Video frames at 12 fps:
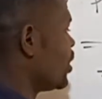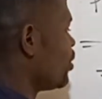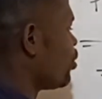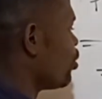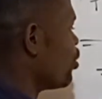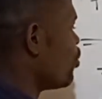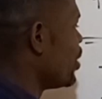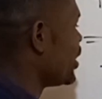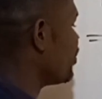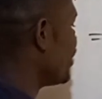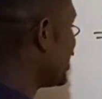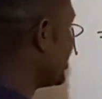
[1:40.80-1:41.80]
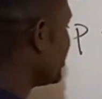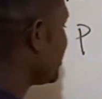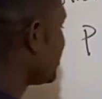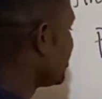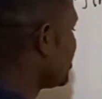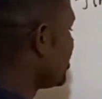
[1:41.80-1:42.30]
So which
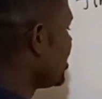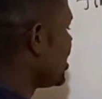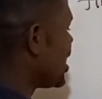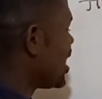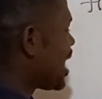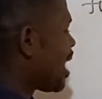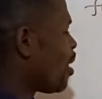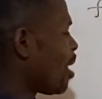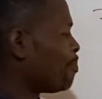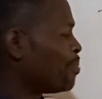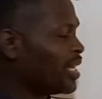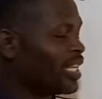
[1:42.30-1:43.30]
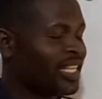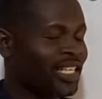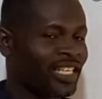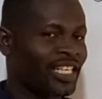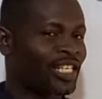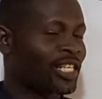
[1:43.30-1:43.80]
means our p
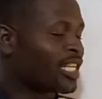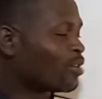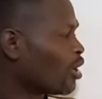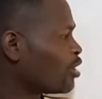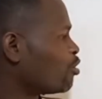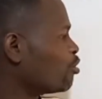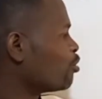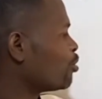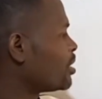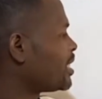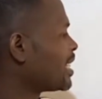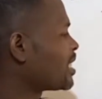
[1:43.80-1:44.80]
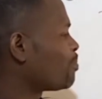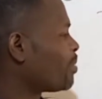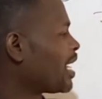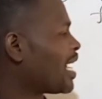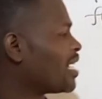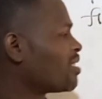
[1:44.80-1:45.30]
is equal to 6
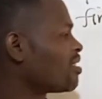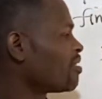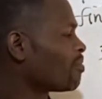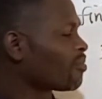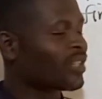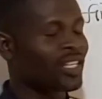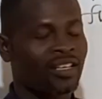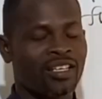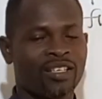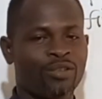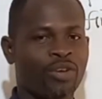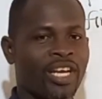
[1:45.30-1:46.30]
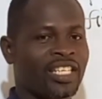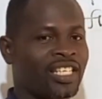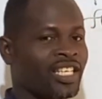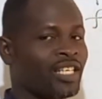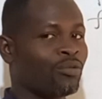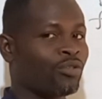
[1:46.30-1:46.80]
plus
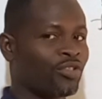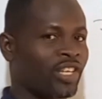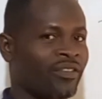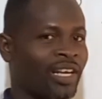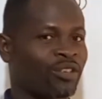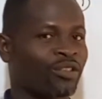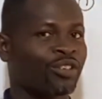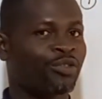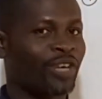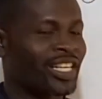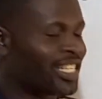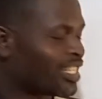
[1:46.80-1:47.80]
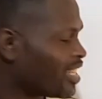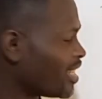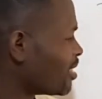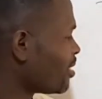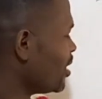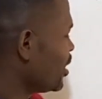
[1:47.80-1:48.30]
20, which will give us what?
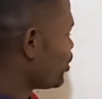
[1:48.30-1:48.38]
26.